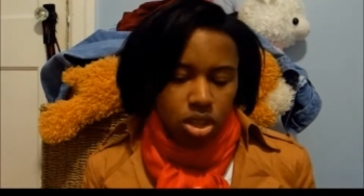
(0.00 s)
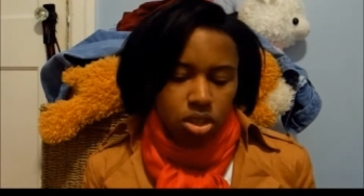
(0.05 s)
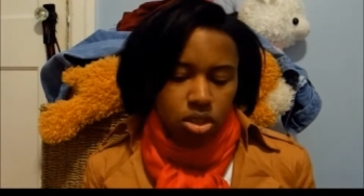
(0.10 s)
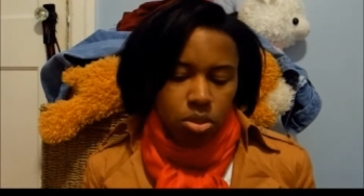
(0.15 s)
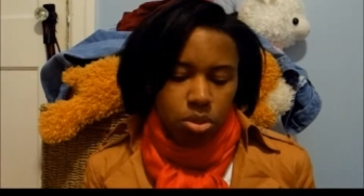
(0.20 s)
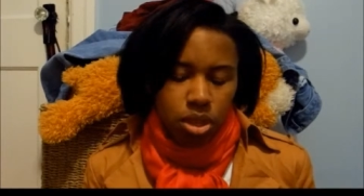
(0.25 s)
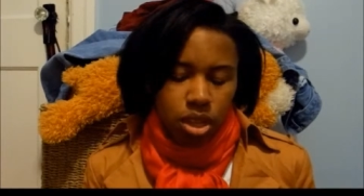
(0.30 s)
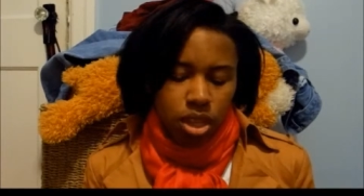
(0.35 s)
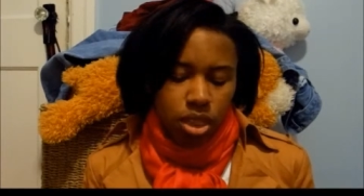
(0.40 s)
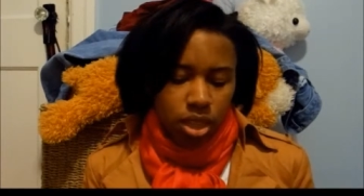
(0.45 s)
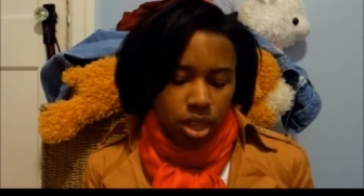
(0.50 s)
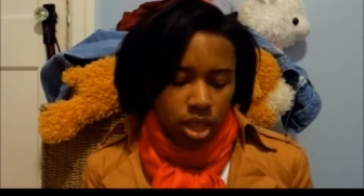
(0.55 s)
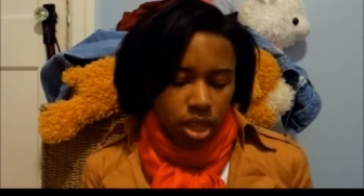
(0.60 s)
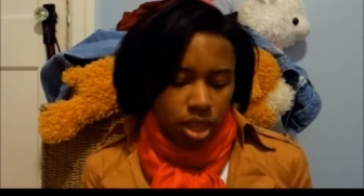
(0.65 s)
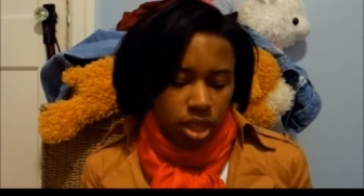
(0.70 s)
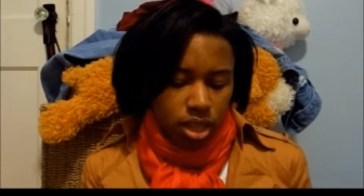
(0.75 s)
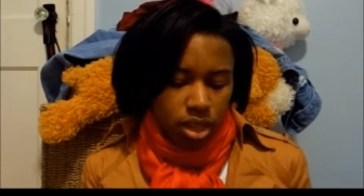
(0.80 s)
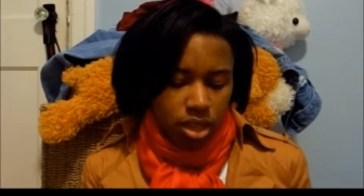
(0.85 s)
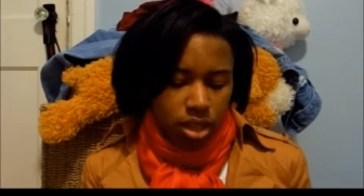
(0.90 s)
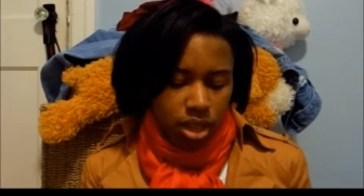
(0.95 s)
do
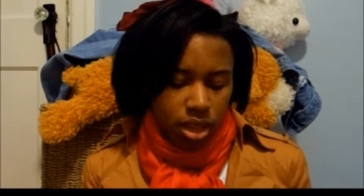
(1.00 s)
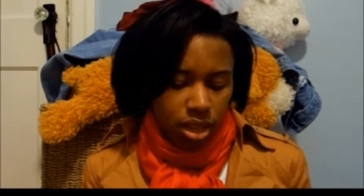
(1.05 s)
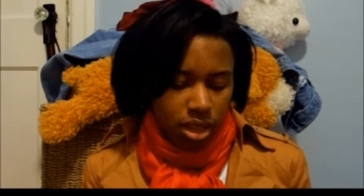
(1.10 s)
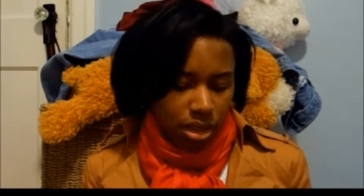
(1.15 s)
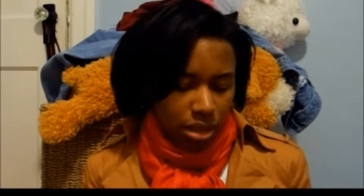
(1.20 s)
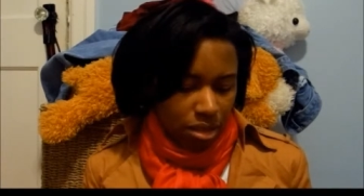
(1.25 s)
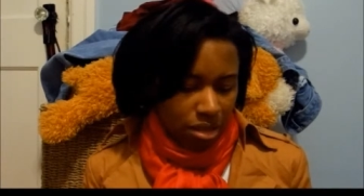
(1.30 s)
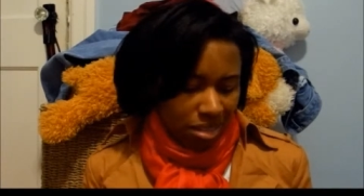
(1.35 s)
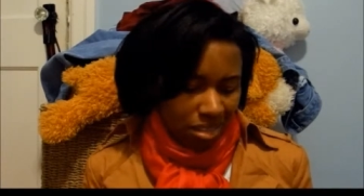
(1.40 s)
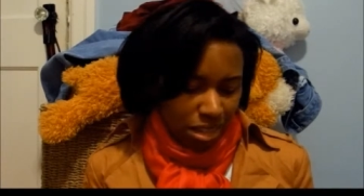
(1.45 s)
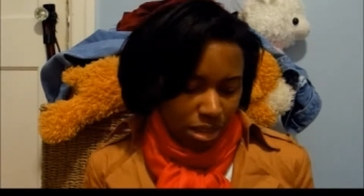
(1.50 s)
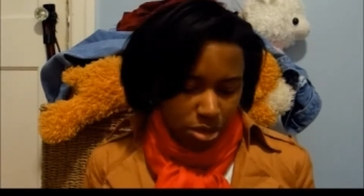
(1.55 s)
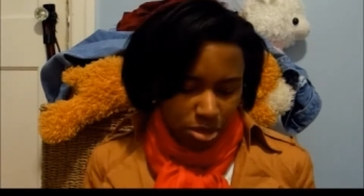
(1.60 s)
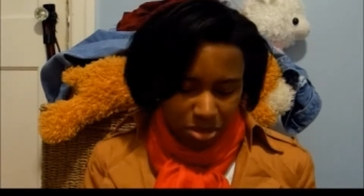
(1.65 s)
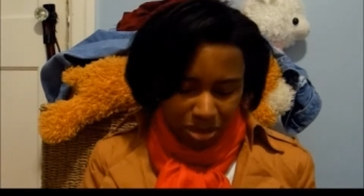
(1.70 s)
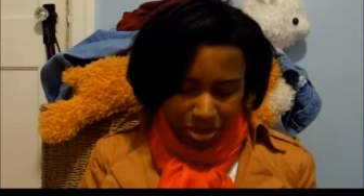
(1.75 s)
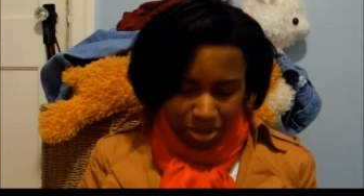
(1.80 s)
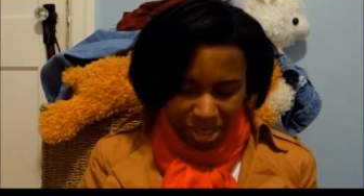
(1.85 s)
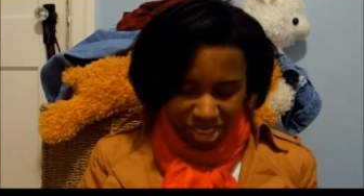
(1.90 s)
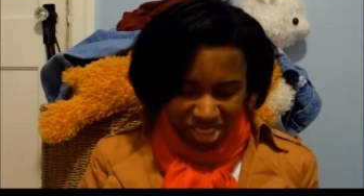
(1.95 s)
anything well,
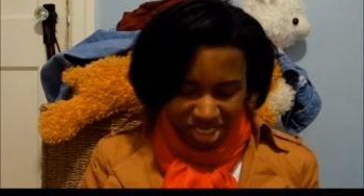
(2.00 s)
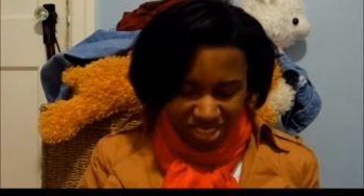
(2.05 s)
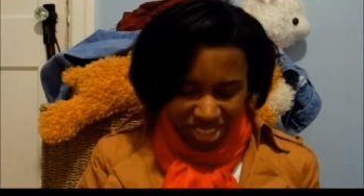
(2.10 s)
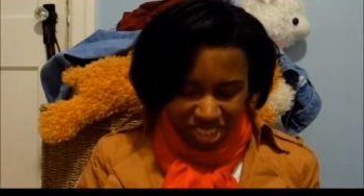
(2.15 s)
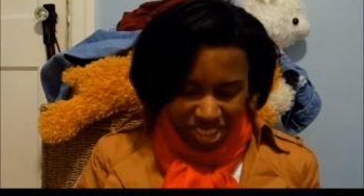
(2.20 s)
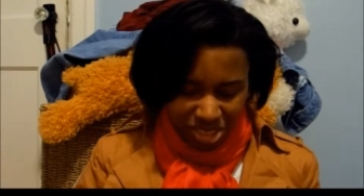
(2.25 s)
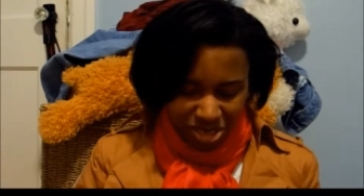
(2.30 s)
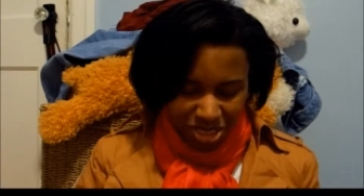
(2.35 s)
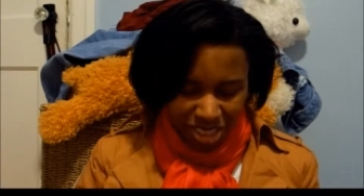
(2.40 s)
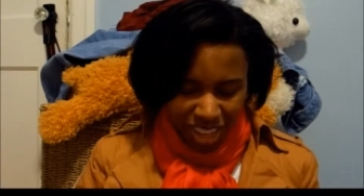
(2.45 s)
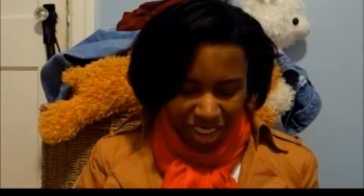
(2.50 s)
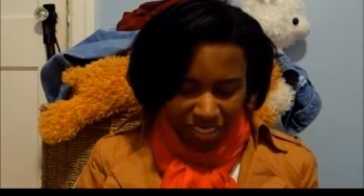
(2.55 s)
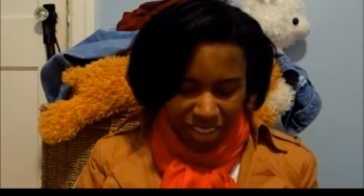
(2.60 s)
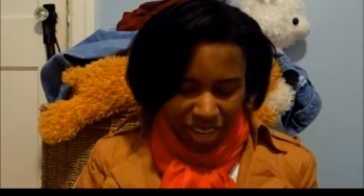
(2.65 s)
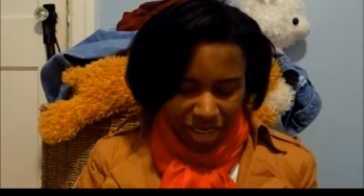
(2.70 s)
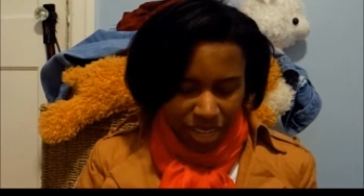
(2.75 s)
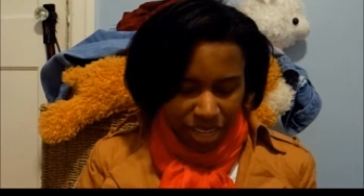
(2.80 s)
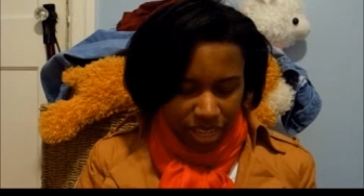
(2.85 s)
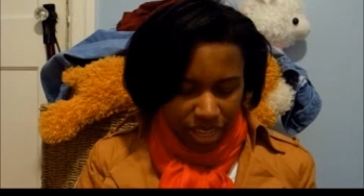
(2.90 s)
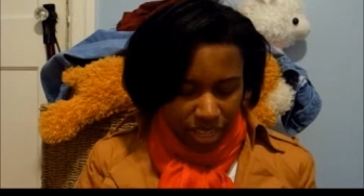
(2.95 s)
maybe I should really about
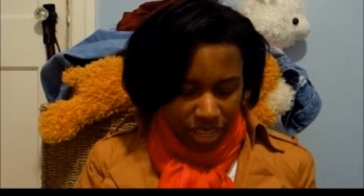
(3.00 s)
it.